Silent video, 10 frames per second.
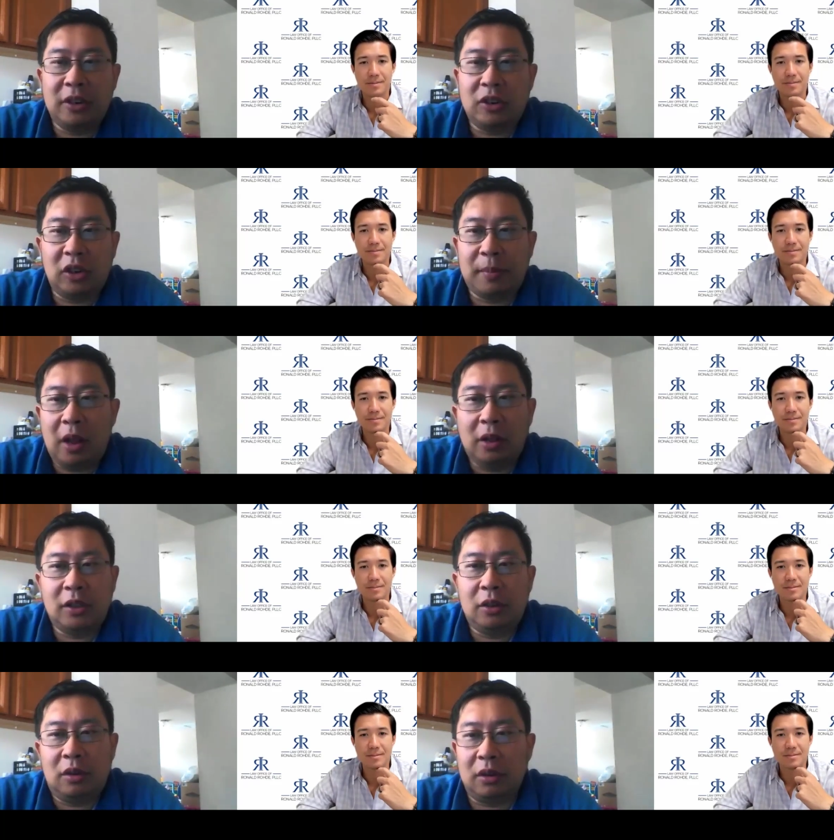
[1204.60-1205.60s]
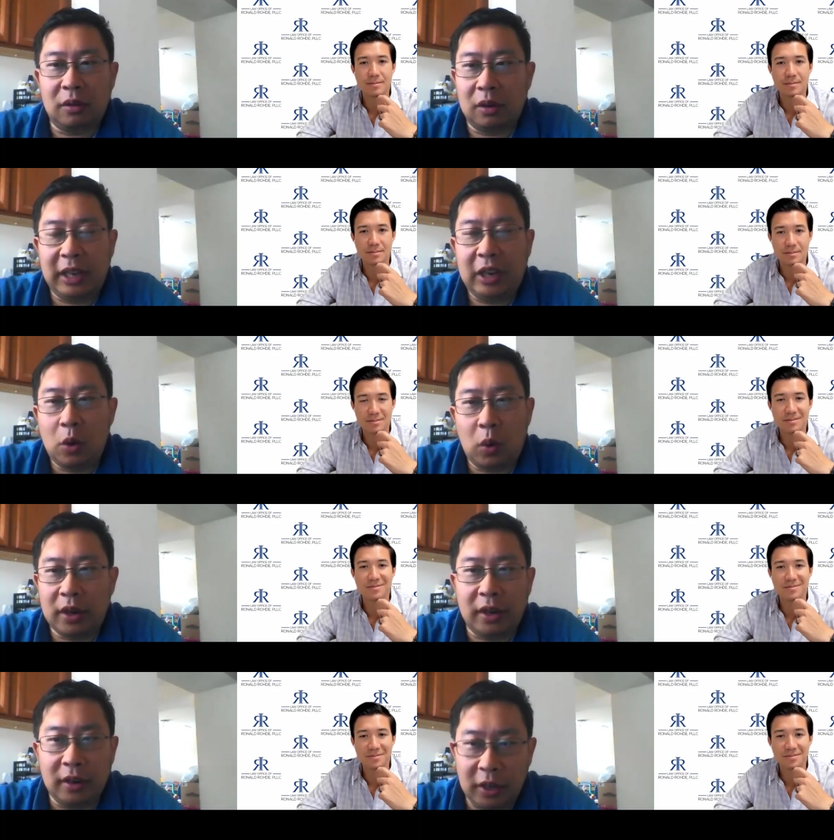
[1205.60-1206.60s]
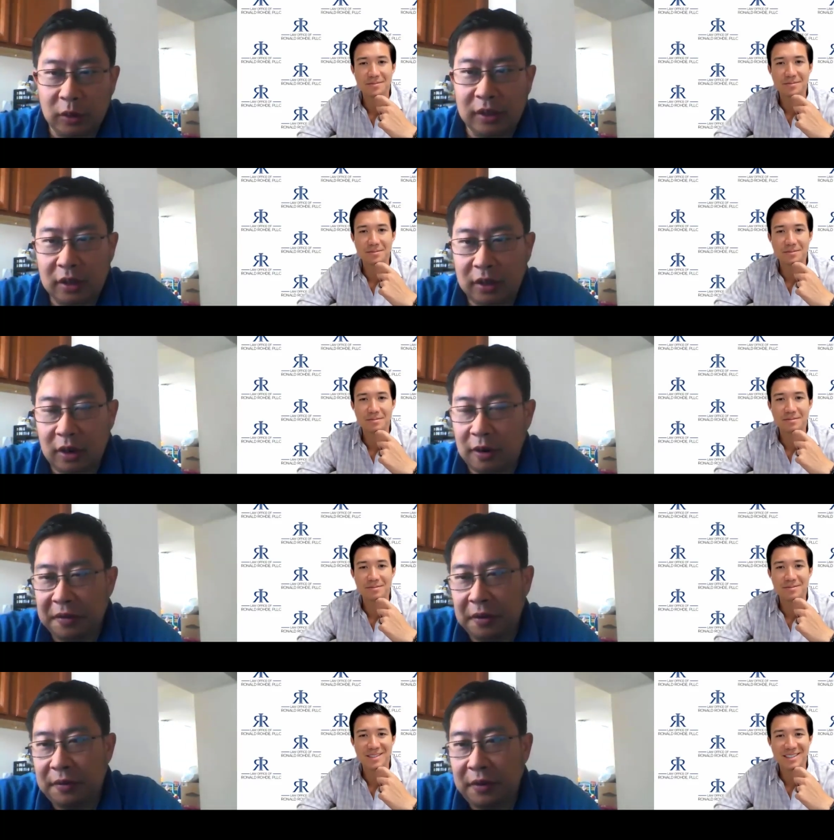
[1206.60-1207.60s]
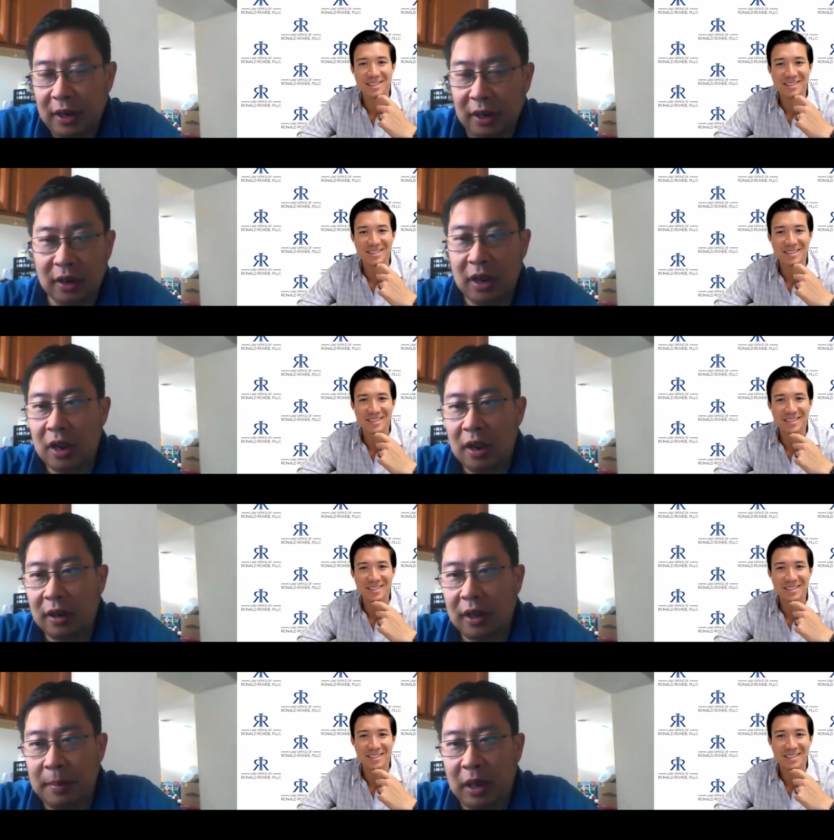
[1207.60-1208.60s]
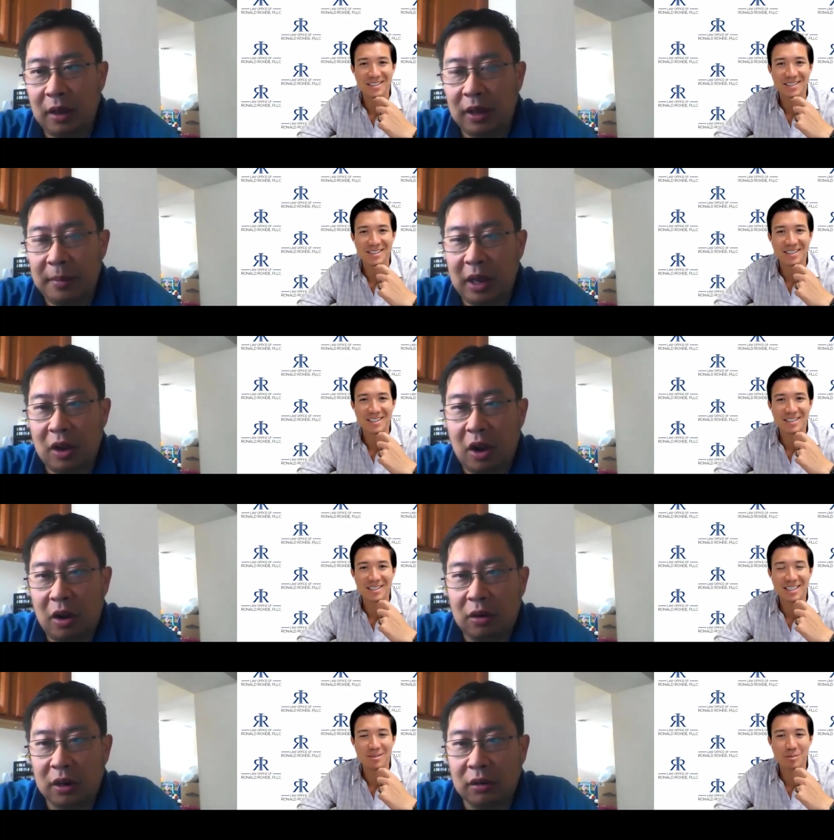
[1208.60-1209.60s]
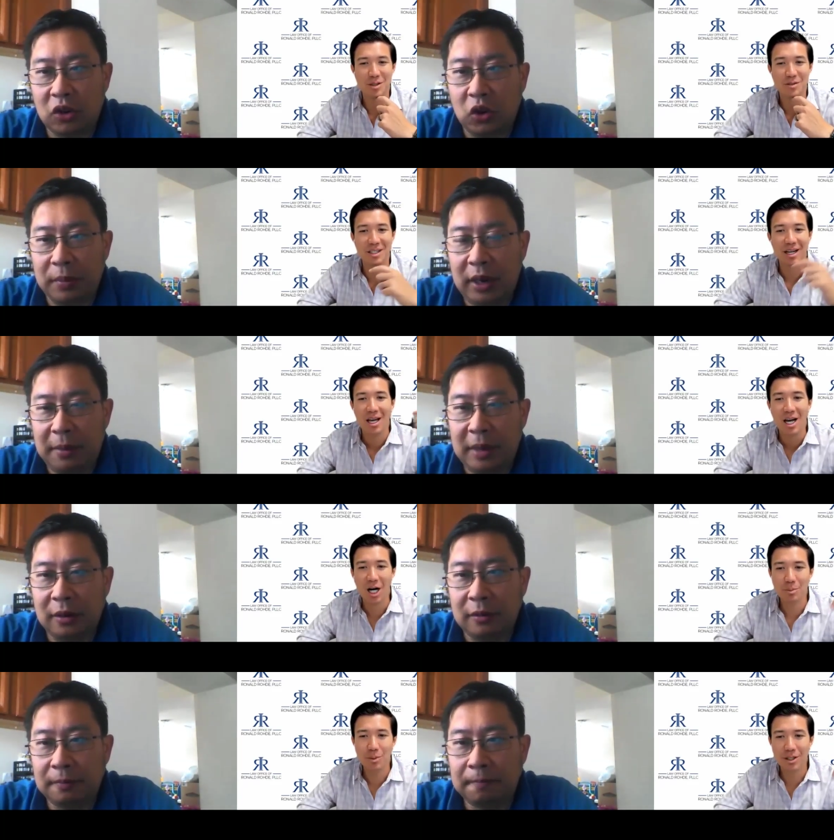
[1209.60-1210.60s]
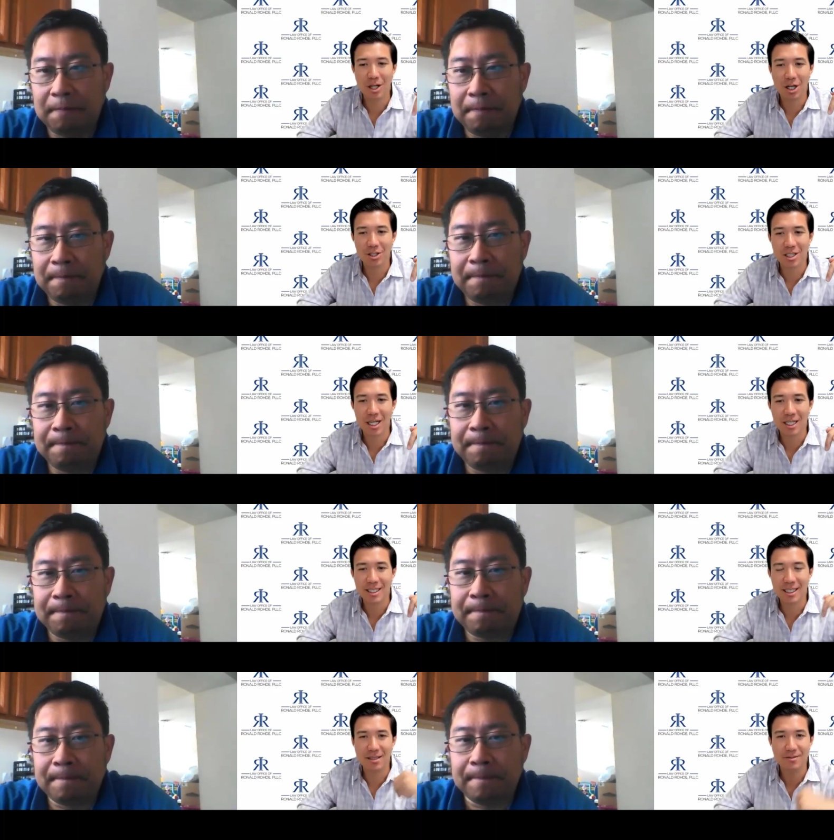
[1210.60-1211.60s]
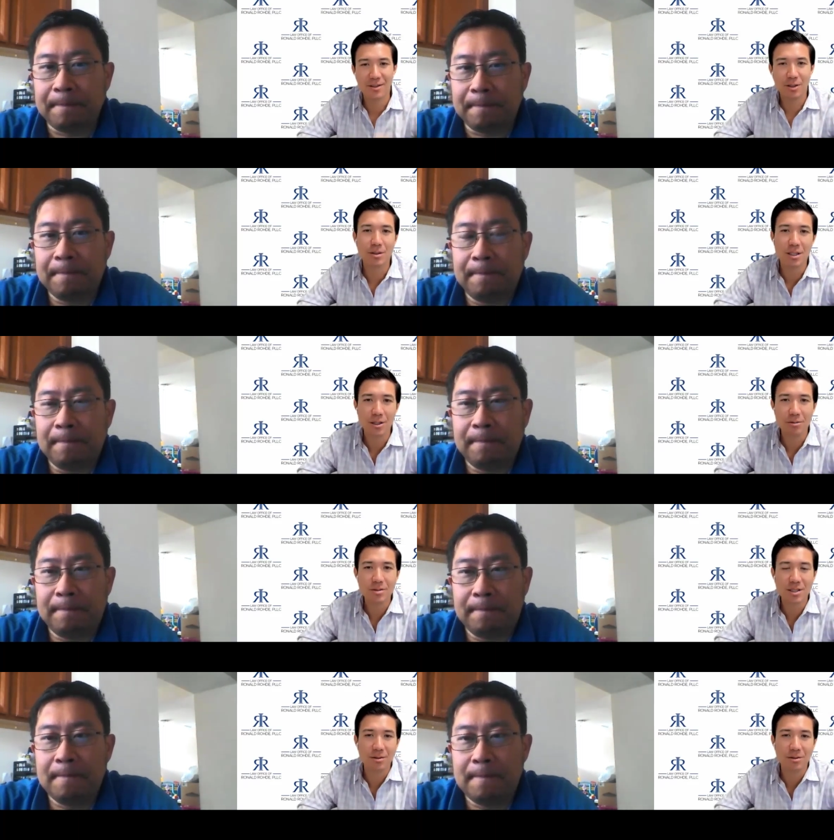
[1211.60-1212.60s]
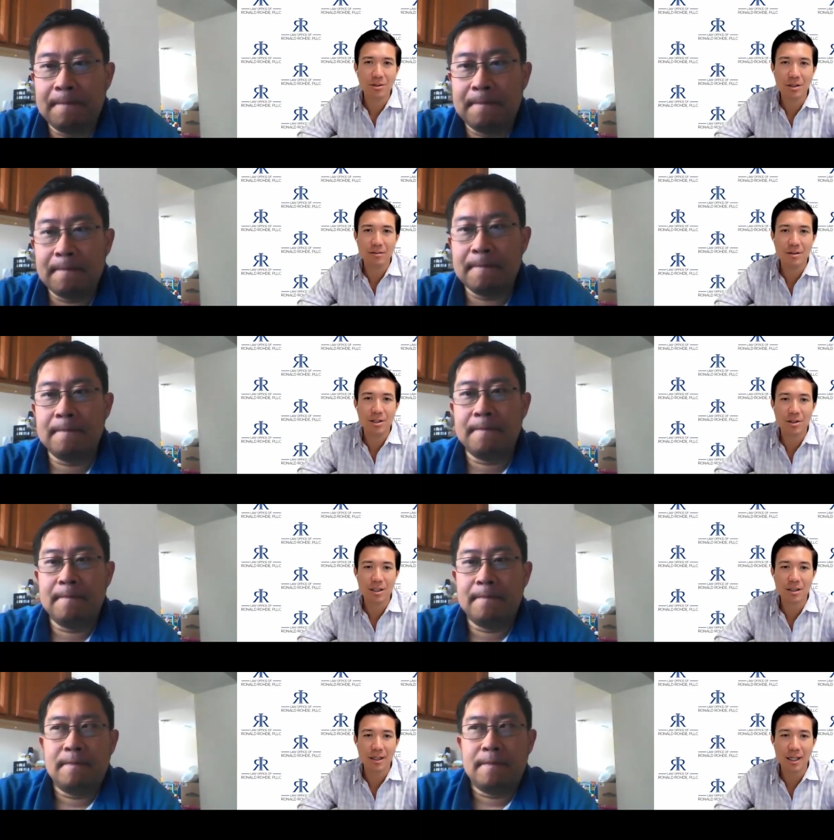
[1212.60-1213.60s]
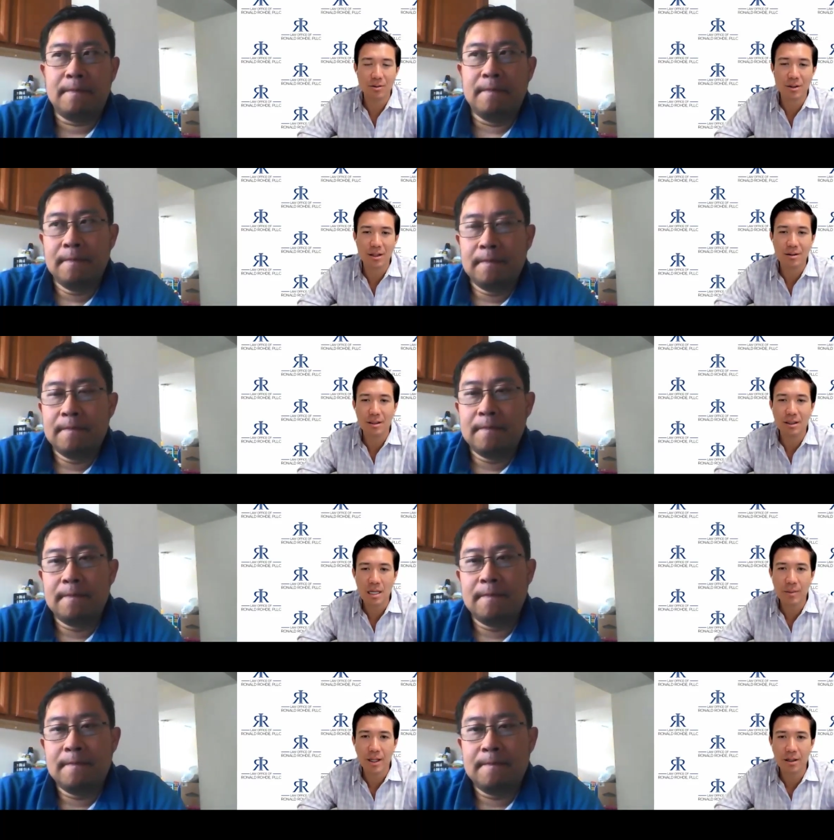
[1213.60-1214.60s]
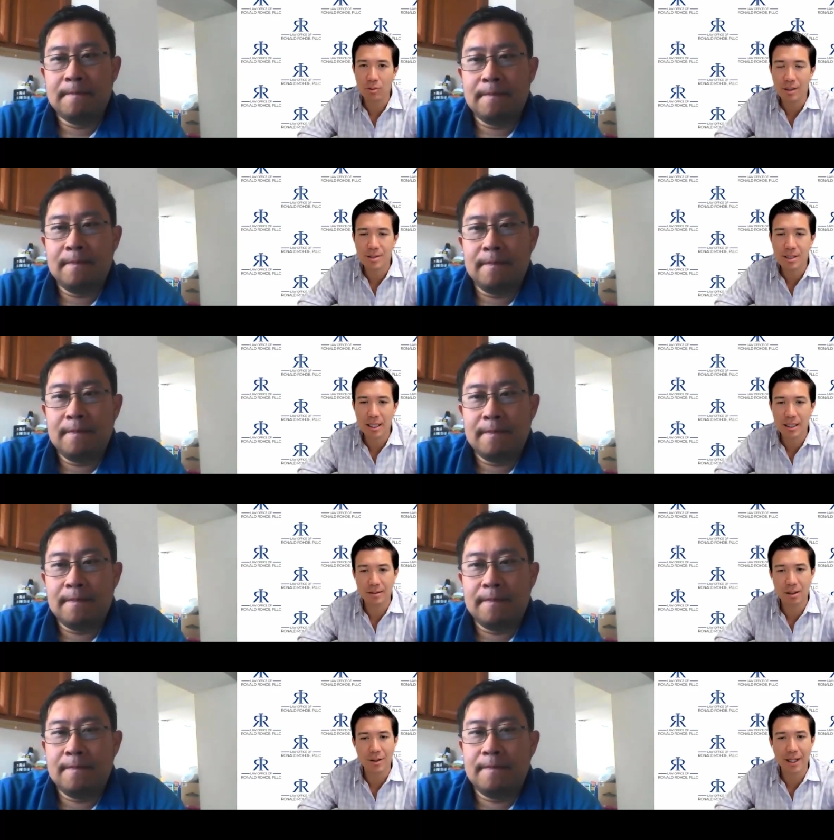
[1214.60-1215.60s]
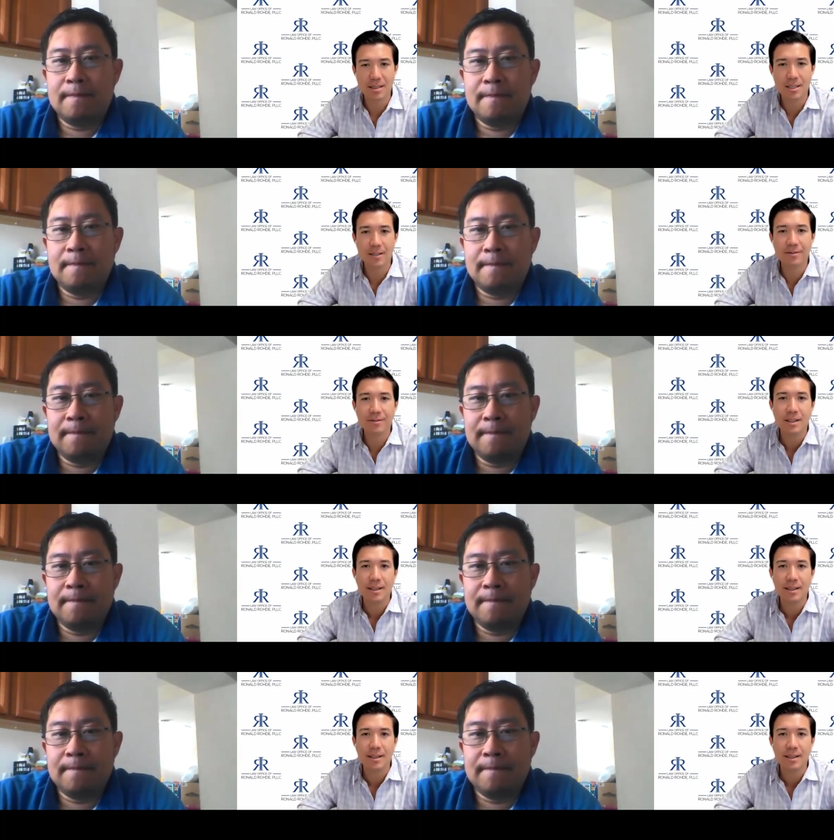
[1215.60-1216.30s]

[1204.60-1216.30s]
Speaker 1: insurance policy, or, or legal work in Houston, you know, feel free to give me a give me a call or Perfect. shoot me an email. I'll
Speaker 2: put all your contact info below, so you can you can connect with Ethan, email, website, all that stuff.